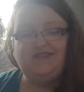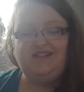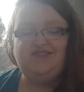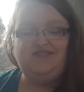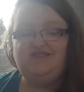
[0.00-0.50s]
I
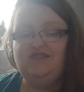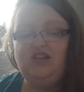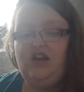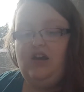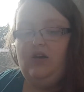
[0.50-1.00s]
just
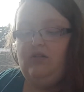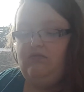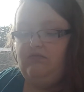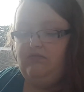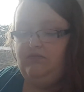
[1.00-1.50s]

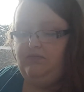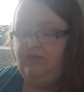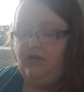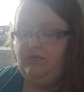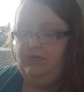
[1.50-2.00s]

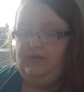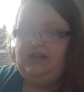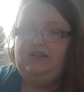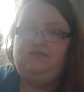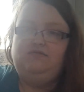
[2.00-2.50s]

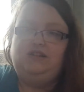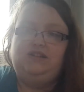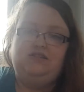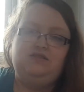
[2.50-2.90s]
probably I